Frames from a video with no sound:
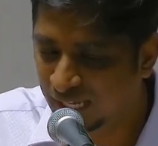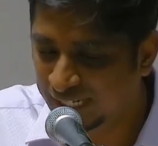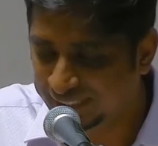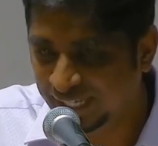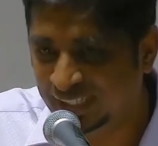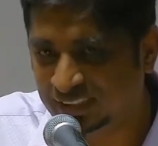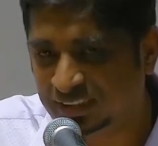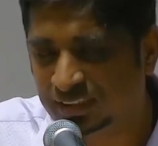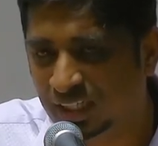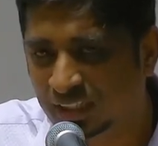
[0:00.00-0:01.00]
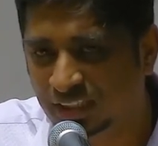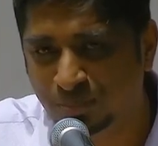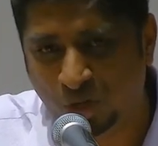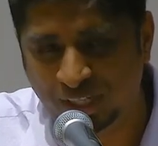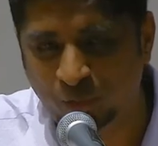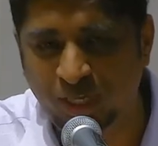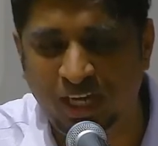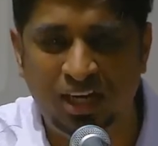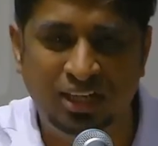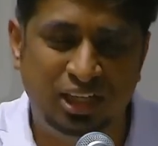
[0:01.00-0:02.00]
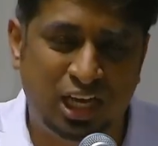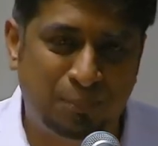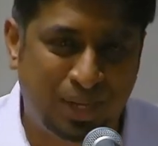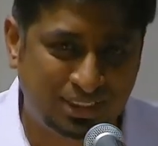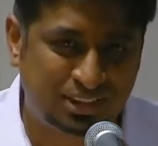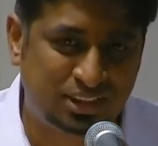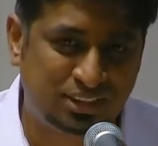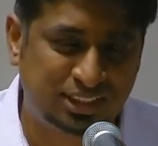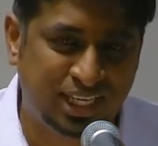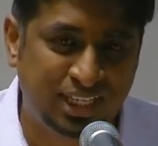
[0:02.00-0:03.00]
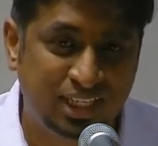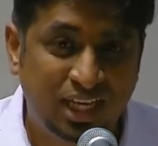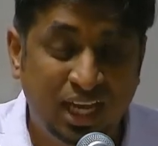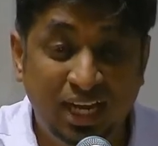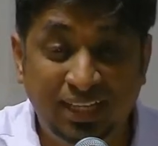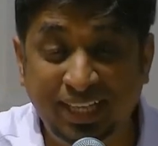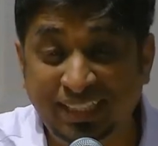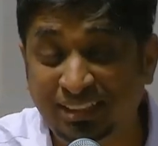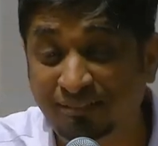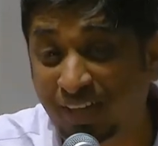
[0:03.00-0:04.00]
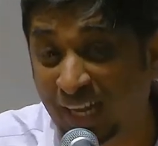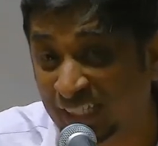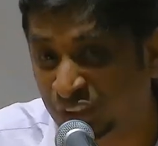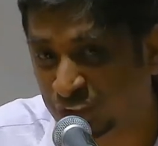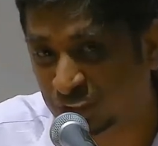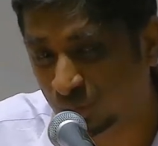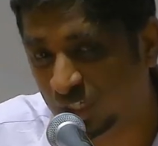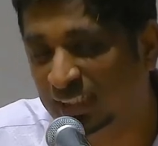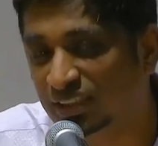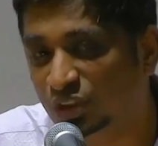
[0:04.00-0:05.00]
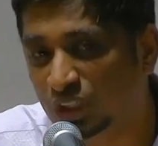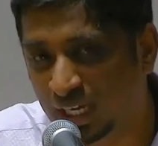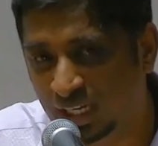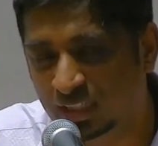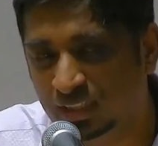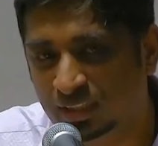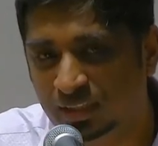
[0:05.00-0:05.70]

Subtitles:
It takes, this morning we heard our pastor saying, it takes a village to raise a child.